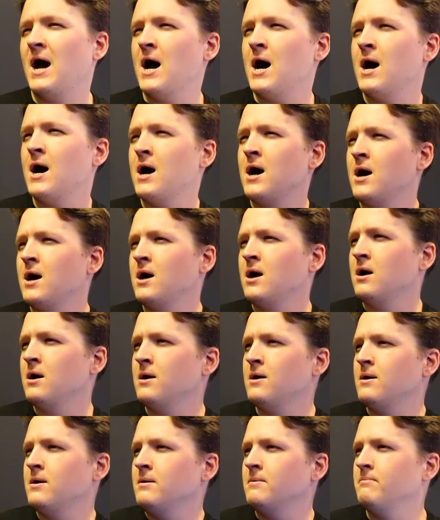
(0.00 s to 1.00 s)

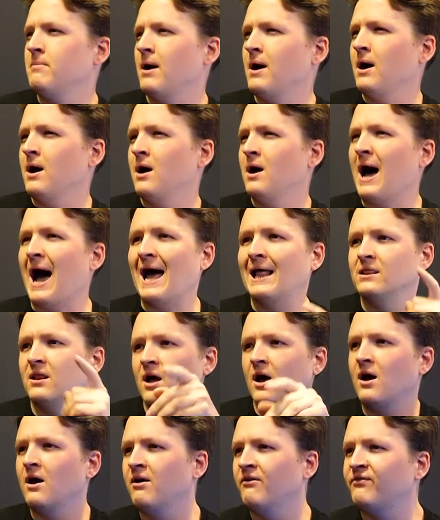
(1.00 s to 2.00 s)
um, uh, I
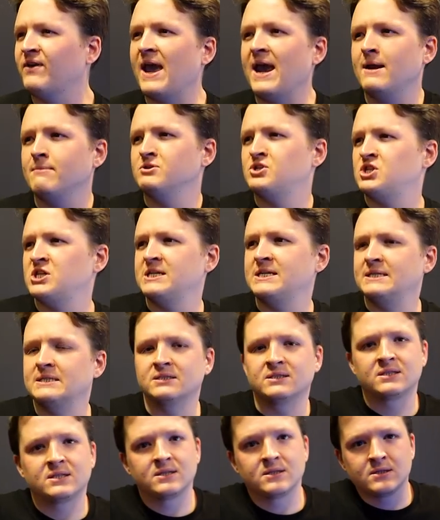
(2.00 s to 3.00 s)
love candy
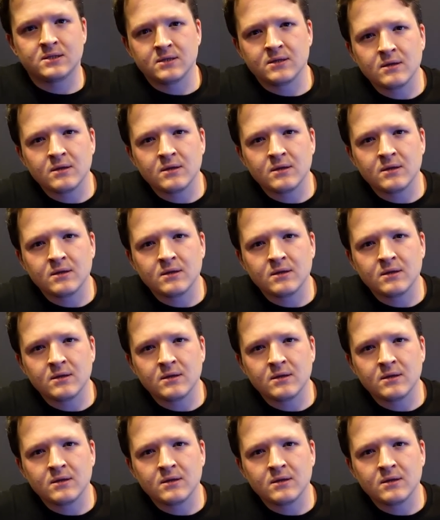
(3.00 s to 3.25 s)
machines.